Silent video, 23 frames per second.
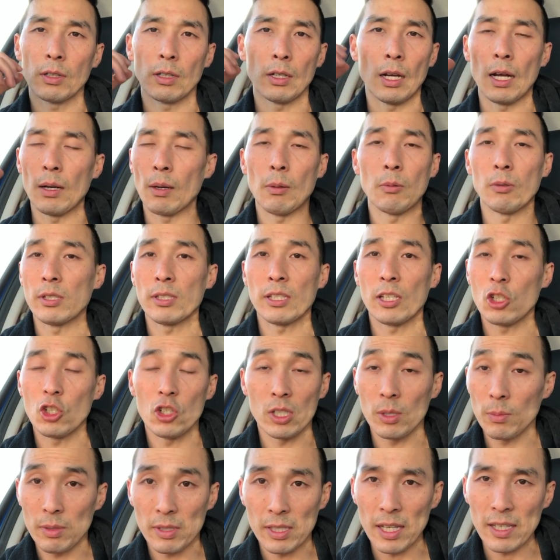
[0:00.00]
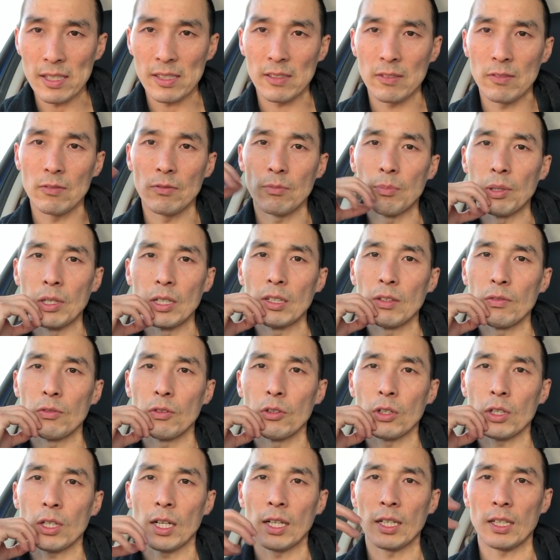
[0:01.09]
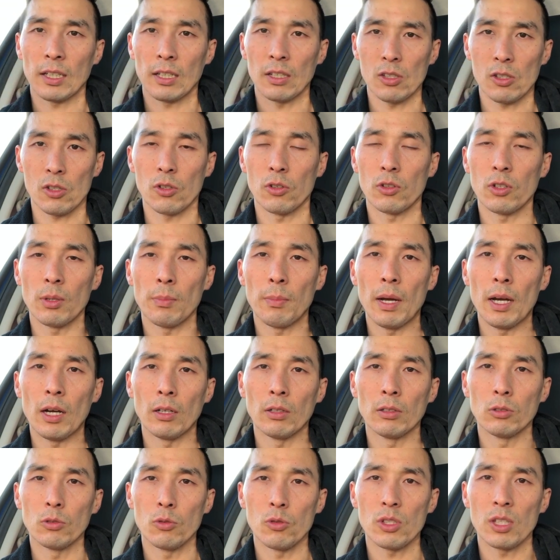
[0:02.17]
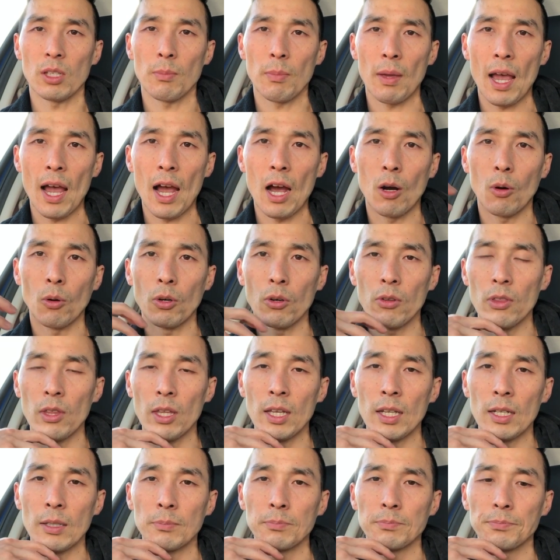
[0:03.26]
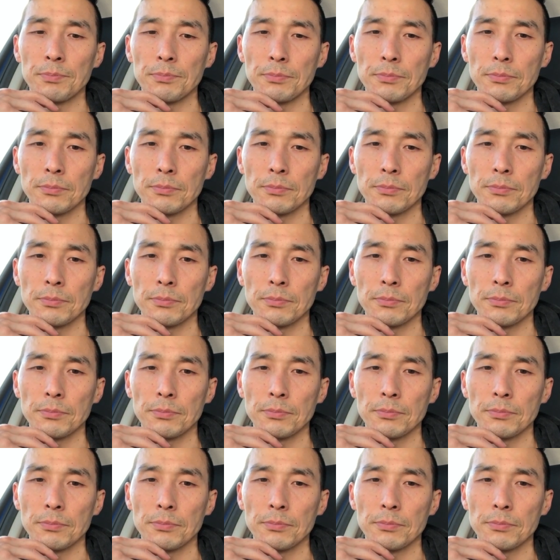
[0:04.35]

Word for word: I wouldn't say she's obsessive but if you're kind of concerned about losing power then